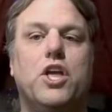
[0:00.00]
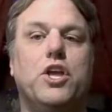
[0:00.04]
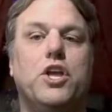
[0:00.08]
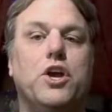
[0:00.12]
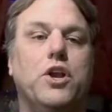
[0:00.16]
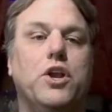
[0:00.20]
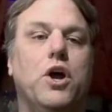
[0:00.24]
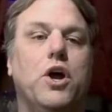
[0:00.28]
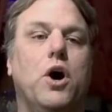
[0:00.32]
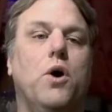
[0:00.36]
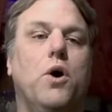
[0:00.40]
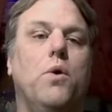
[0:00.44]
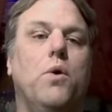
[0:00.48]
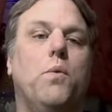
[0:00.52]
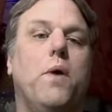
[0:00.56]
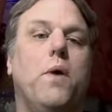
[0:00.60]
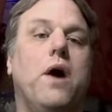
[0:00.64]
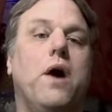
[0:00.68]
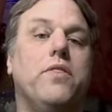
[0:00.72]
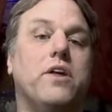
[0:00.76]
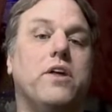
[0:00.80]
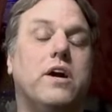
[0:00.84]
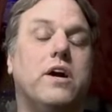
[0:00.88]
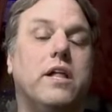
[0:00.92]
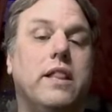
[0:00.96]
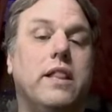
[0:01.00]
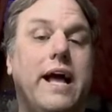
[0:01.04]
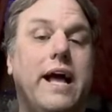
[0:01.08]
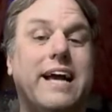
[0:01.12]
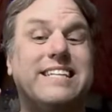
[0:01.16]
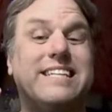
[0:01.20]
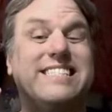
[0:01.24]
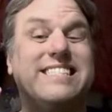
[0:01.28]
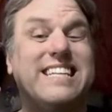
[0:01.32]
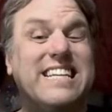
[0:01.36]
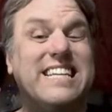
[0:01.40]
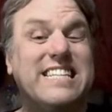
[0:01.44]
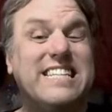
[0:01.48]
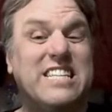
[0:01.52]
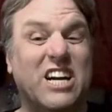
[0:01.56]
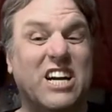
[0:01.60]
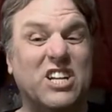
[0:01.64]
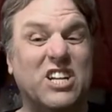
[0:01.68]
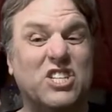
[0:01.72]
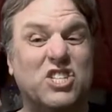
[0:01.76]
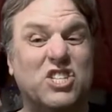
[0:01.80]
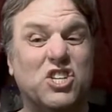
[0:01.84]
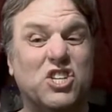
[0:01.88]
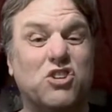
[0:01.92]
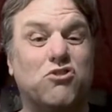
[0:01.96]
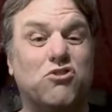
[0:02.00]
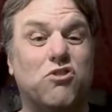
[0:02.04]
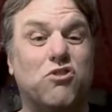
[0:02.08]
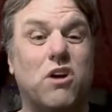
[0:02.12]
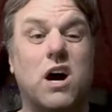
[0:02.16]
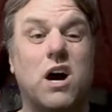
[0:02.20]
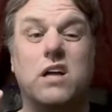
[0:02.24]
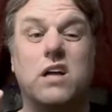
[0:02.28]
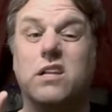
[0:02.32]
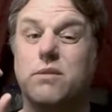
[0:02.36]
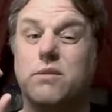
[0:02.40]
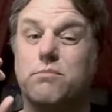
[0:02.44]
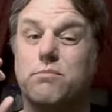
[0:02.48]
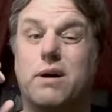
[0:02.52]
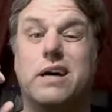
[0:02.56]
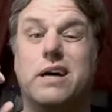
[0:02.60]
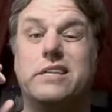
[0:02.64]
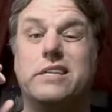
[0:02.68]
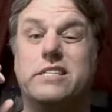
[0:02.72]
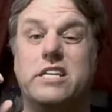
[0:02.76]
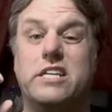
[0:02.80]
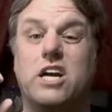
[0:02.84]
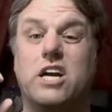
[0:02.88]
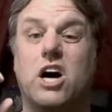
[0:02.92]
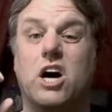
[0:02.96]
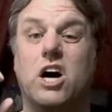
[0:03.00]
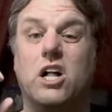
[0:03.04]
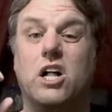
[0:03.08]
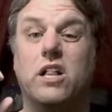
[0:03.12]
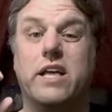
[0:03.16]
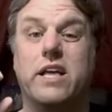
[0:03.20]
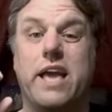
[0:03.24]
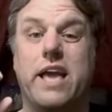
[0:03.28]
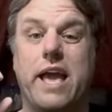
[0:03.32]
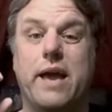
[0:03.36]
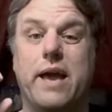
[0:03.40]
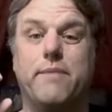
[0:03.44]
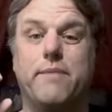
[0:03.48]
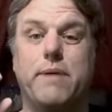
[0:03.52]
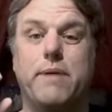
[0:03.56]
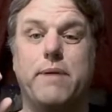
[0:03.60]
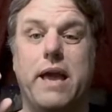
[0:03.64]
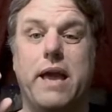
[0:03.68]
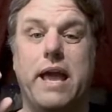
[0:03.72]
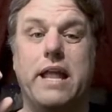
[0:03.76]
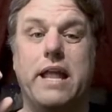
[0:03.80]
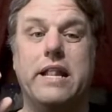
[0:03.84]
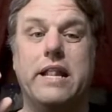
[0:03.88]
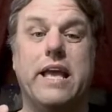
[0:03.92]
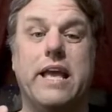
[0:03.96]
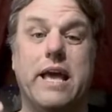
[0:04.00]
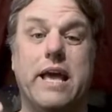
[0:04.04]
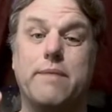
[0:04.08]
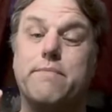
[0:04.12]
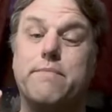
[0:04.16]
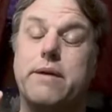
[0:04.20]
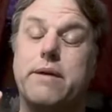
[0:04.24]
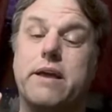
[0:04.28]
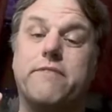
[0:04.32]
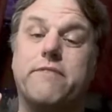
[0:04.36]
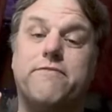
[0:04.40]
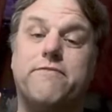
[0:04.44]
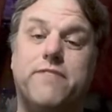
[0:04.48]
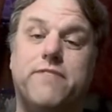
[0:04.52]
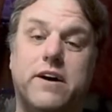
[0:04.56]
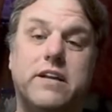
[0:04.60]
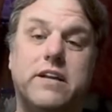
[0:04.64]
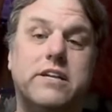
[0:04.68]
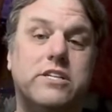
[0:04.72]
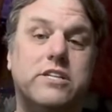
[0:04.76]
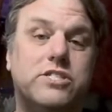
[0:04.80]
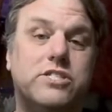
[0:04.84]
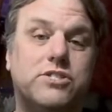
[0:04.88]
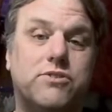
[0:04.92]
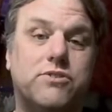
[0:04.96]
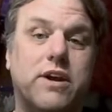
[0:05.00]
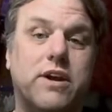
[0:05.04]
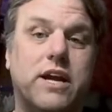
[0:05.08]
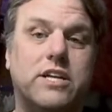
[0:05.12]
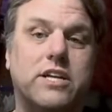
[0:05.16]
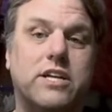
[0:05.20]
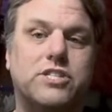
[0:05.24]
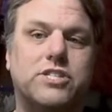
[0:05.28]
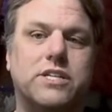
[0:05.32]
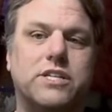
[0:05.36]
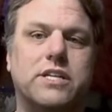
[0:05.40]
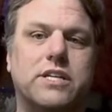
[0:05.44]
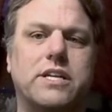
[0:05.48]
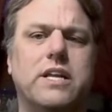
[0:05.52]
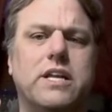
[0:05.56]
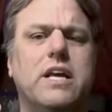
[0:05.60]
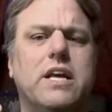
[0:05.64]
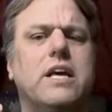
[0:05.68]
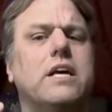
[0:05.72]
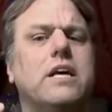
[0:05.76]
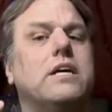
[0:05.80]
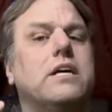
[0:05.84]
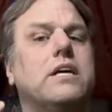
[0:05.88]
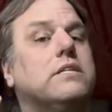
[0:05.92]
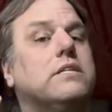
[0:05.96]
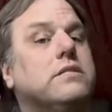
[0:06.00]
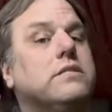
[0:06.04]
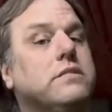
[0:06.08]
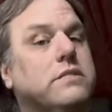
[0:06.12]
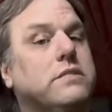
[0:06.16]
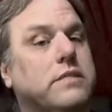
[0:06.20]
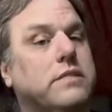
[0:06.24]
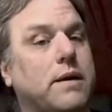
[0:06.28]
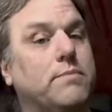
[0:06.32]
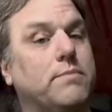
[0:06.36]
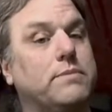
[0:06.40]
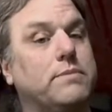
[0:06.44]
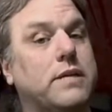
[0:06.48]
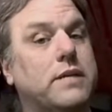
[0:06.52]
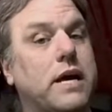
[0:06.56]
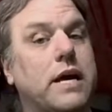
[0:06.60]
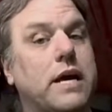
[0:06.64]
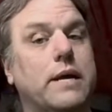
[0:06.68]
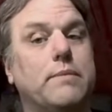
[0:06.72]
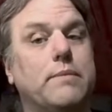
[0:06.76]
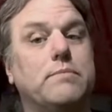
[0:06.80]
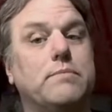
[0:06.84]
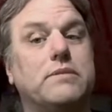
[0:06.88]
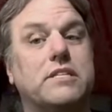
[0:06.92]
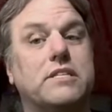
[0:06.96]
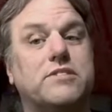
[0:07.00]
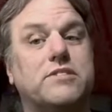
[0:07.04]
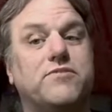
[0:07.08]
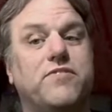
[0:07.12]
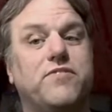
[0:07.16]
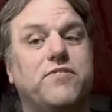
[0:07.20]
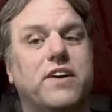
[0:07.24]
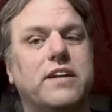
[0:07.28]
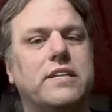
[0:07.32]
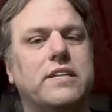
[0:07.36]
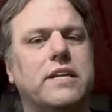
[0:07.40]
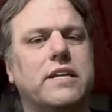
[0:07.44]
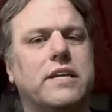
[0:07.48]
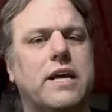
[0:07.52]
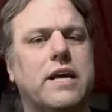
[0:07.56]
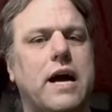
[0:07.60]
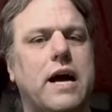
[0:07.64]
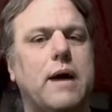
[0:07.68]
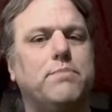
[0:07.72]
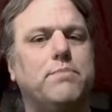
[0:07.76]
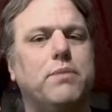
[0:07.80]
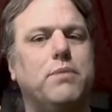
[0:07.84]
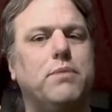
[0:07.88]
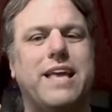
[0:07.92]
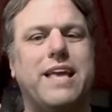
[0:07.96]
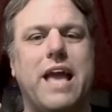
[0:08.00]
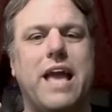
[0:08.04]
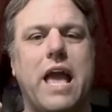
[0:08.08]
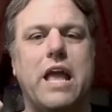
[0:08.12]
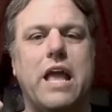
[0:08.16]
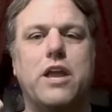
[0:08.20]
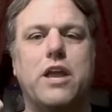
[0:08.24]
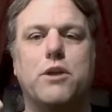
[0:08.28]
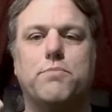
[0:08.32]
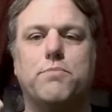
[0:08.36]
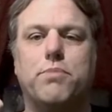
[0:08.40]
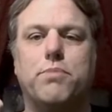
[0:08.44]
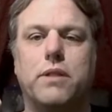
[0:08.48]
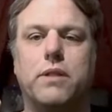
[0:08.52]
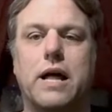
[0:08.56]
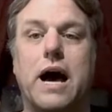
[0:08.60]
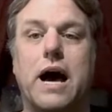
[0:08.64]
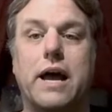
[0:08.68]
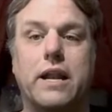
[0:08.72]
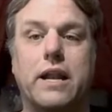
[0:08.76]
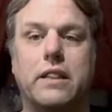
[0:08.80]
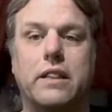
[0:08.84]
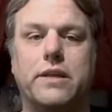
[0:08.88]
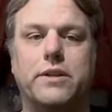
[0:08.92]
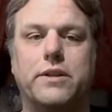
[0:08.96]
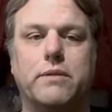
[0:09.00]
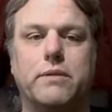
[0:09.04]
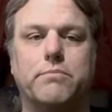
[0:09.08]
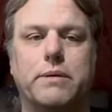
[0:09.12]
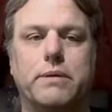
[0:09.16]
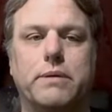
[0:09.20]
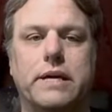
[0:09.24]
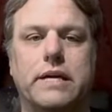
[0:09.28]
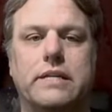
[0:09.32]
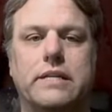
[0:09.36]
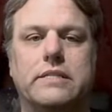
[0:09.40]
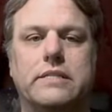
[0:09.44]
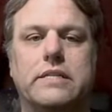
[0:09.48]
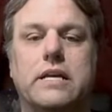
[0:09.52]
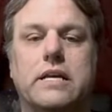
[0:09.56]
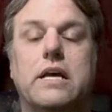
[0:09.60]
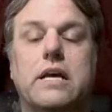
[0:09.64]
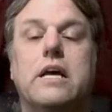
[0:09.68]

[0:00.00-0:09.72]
You know, while the classic dungeon crawl and Monty Hall campaign can be a fun distraction, sometimes it's fun to complicate your plot a little bit.